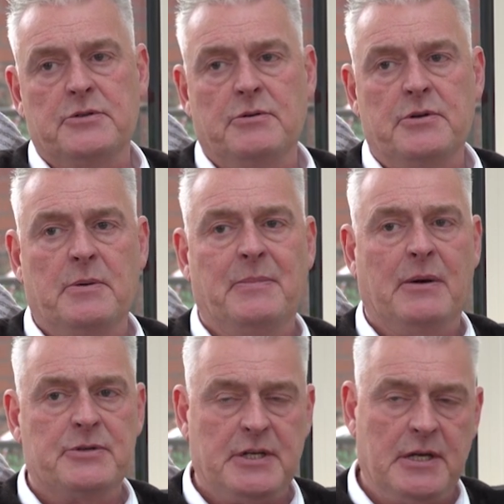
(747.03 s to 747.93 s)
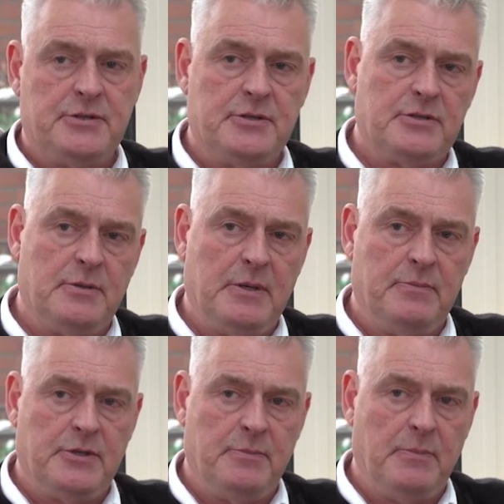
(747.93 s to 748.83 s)
that's going to the power stations to be
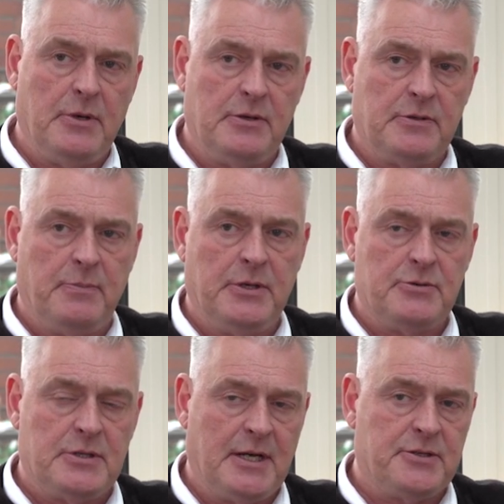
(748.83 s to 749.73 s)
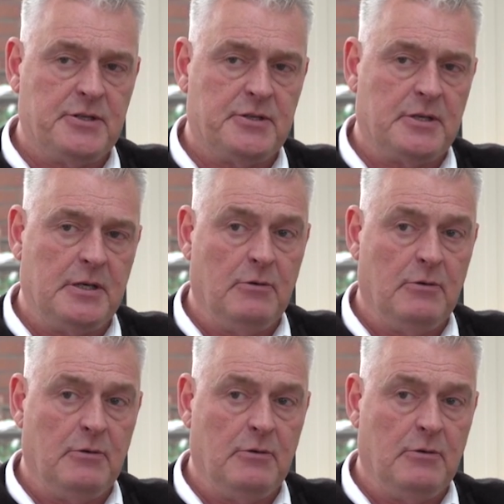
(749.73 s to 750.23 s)
burnt to produce electricity.